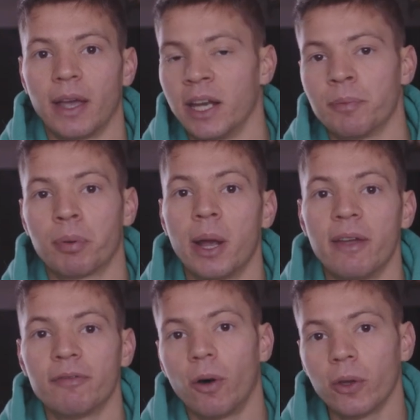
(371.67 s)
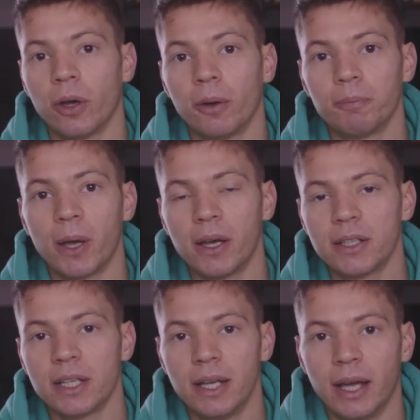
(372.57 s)
any prey for your
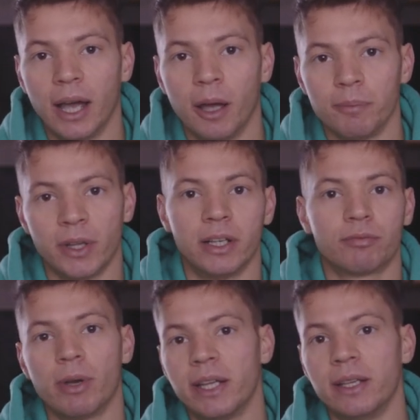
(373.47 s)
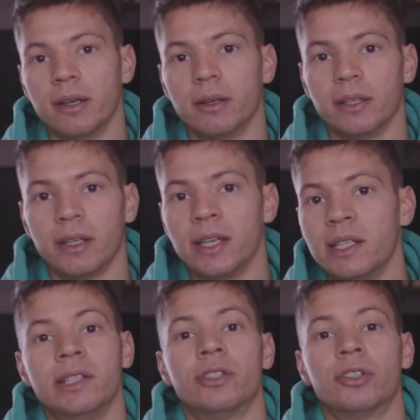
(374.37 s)
bird, then it's really
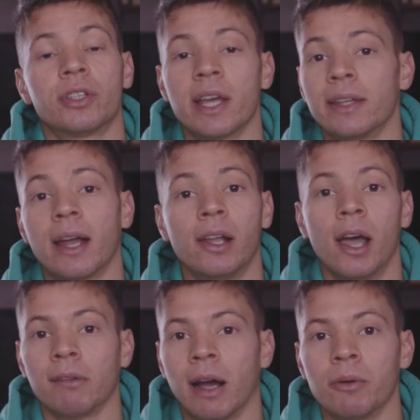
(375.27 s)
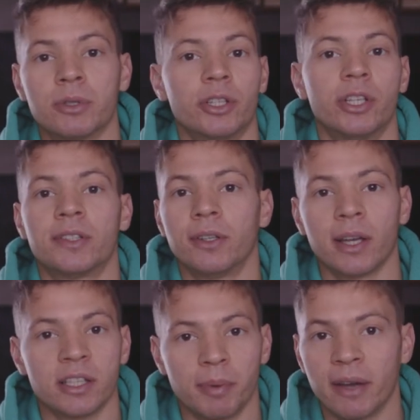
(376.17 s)
easy to just get that lure out. She still
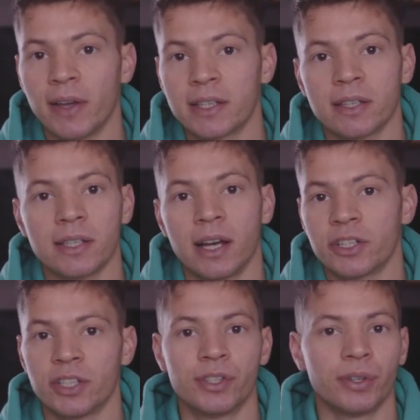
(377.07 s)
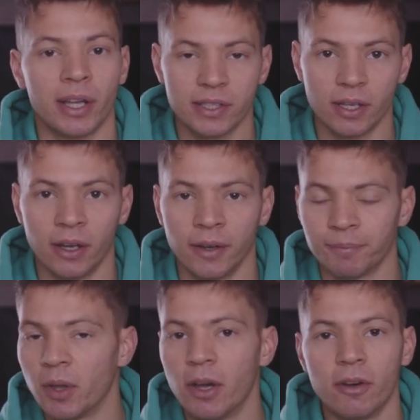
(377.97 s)
gets a bit of exercise, she still gets
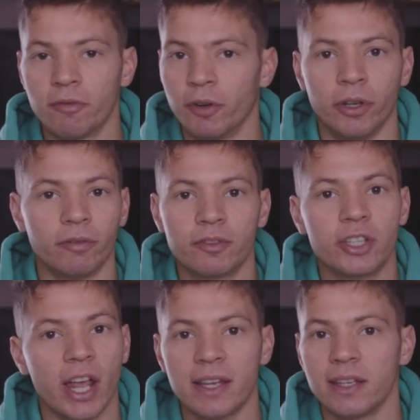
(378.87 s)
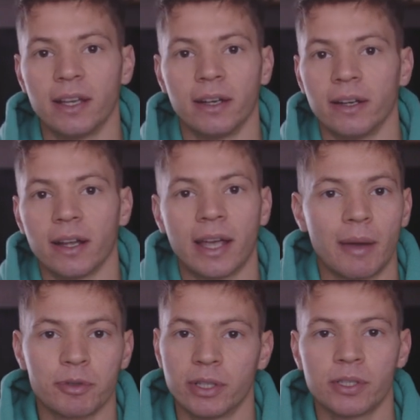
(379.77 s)
her fun of chasing and
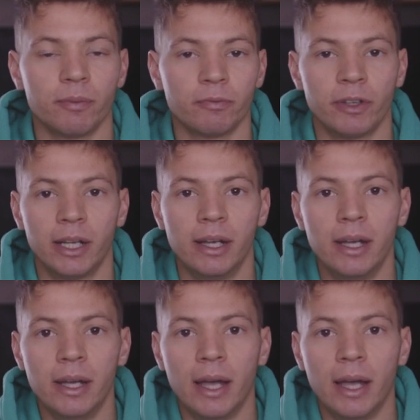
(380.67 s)
capturing something,